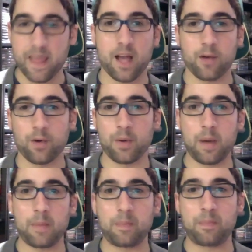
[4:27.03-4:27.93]
of
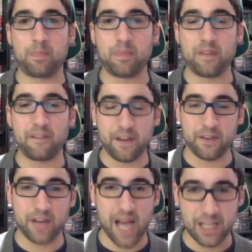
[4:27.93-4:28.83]
my
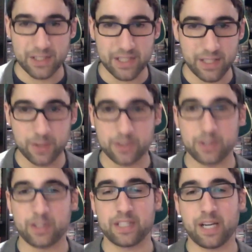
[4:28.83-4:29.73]
favorite action heroes in
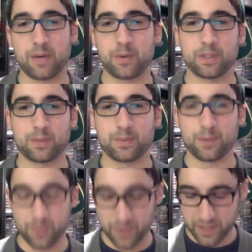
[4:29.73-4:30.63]
the entire world is
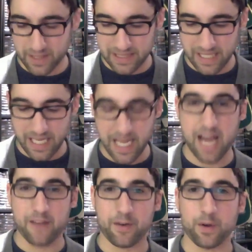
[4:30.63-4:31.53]
Bruce Willis, and I
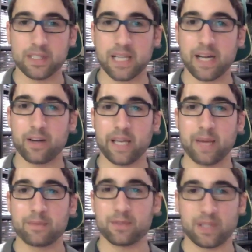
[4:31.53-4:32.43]
have all the Die Hard
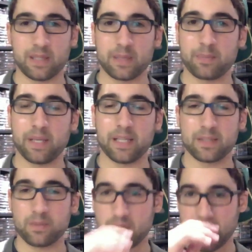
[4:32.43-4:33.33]
games on like the
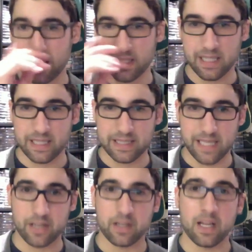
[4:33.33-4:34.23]
PS1 and the Sega
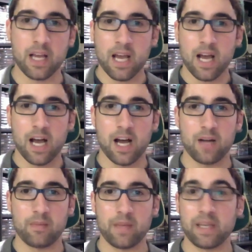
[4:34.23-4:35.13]
Saturn,
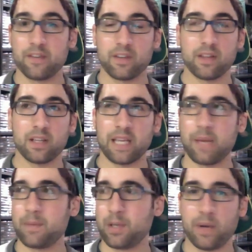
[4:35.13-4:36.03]
and even the
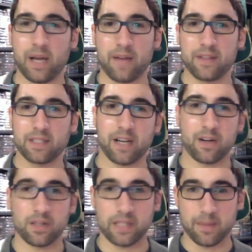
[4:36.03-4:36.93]
Gamecube. I have the Die
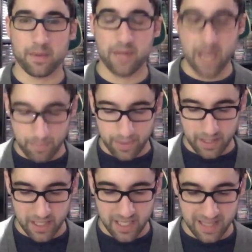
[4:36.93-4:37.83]
Hard game on that,
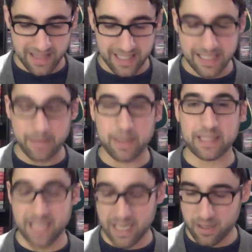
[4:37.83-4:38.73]
but this game I
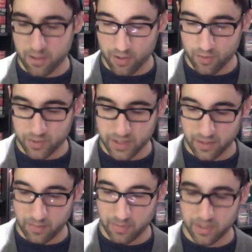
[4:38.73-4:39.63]
did not own, which I
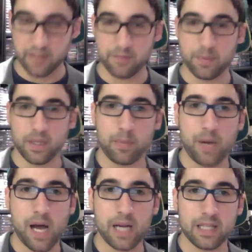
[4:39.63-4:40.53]
couldn't believe. But
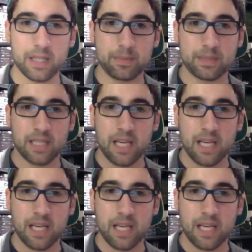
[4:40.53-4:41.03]
Apocalypse